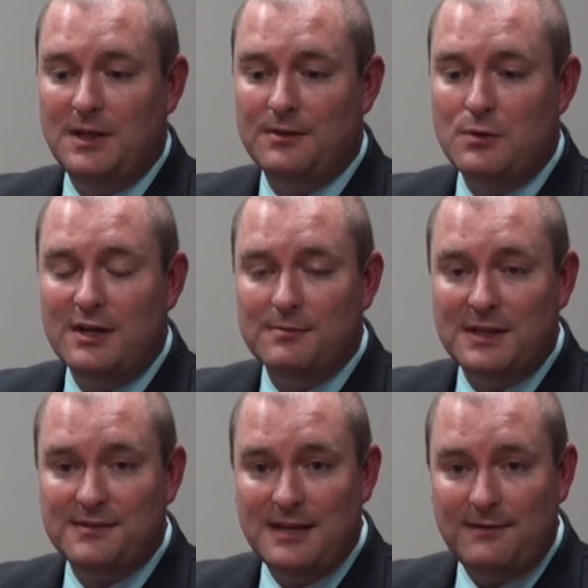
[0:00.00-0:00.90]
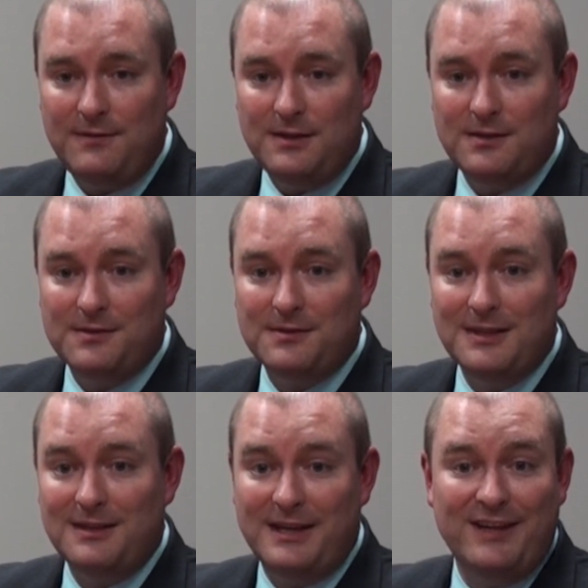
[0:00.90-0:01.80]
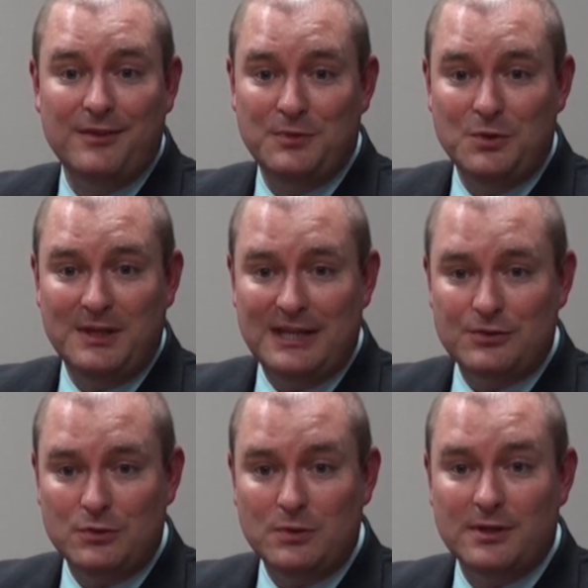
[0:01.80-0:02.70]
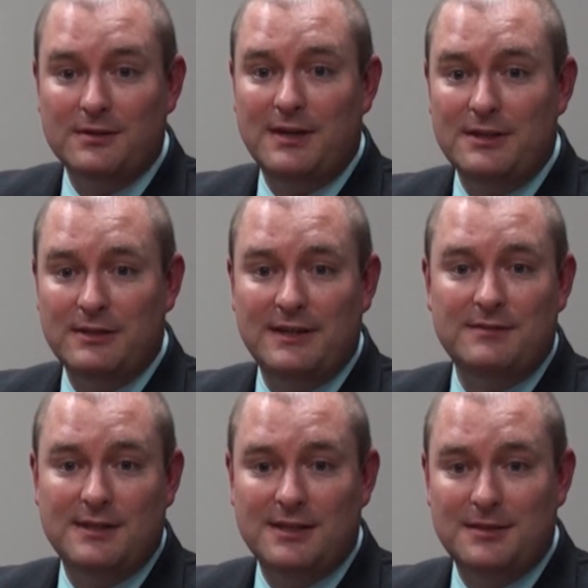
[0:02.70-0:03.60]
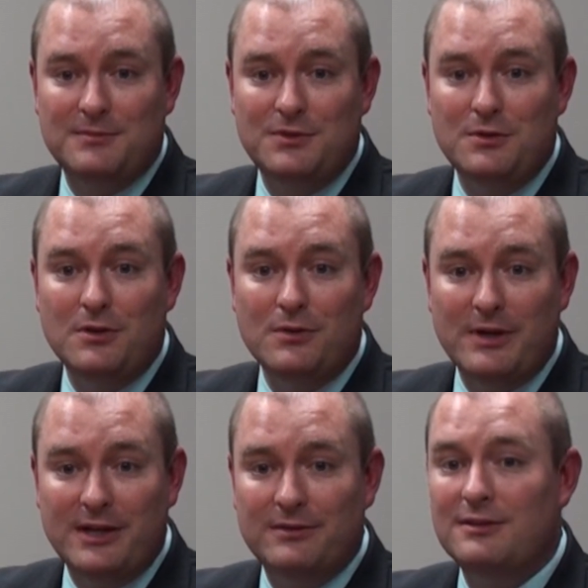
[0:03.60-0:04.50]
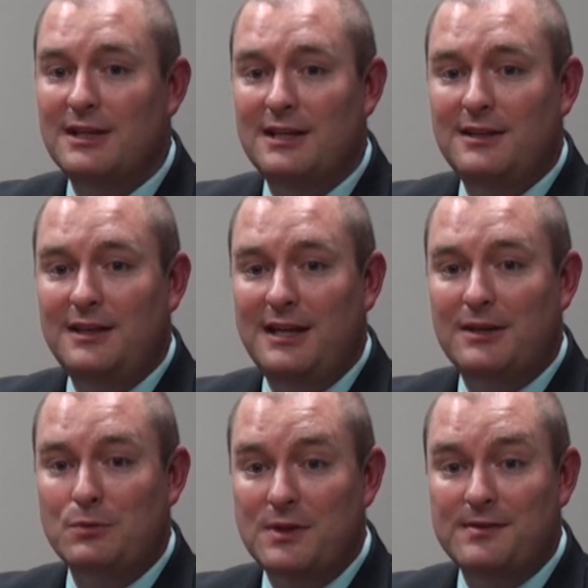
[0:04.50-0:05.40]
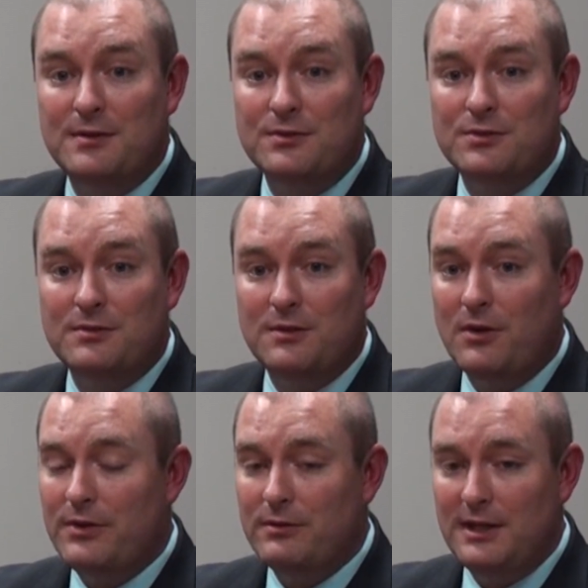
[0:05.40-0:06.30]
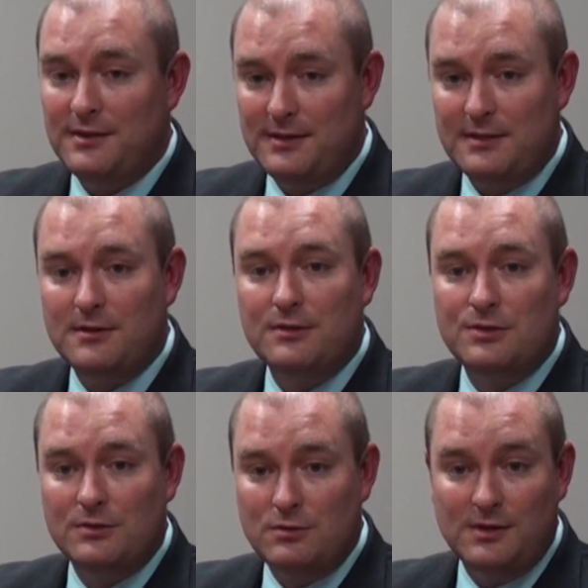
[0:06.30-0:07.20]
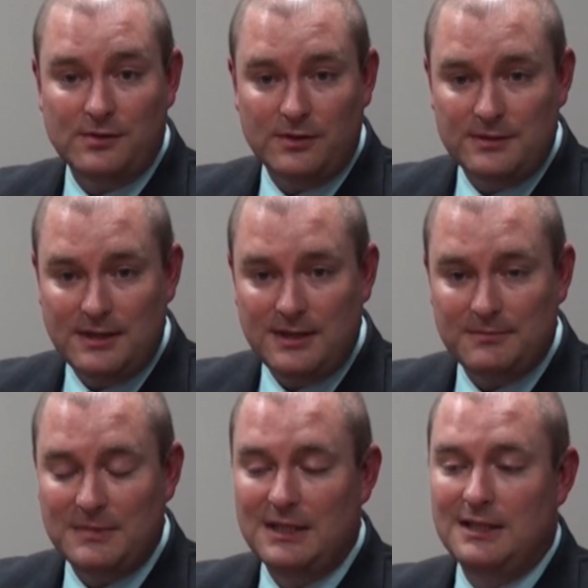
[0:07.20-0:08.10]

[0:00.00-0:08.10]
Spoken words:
As great as my staff is, I have them doing actual work. They don't have time to go around and research all the latest technology and trends all the time.